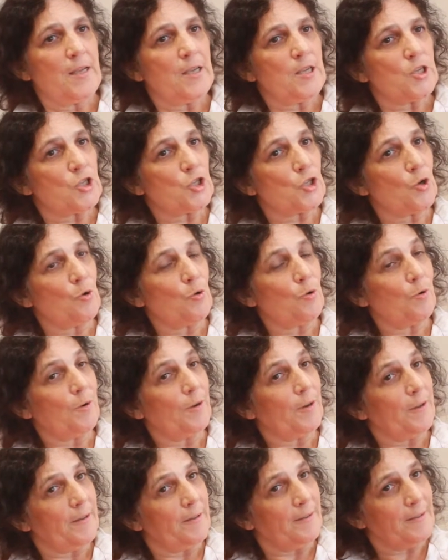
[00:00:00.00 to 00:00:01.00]
So
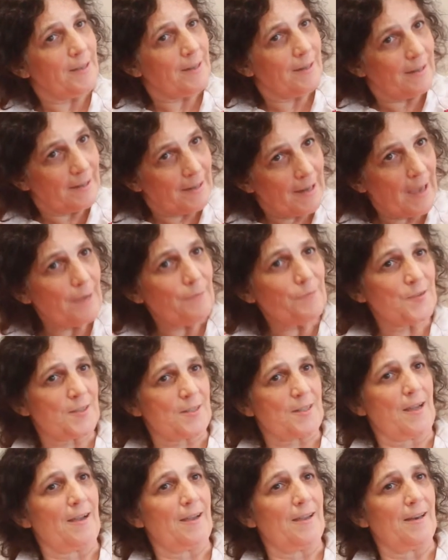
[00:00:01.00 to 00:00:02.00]
the
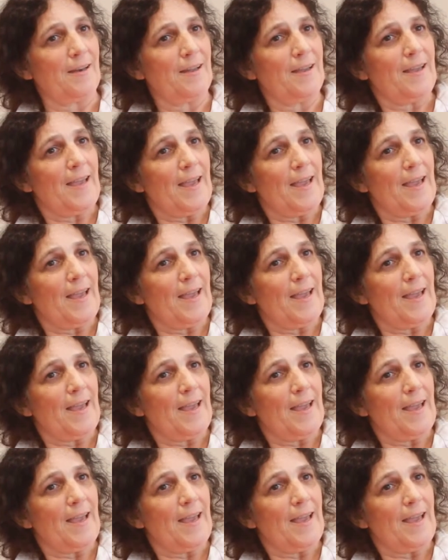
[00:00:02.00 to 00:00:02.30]
lifestyle,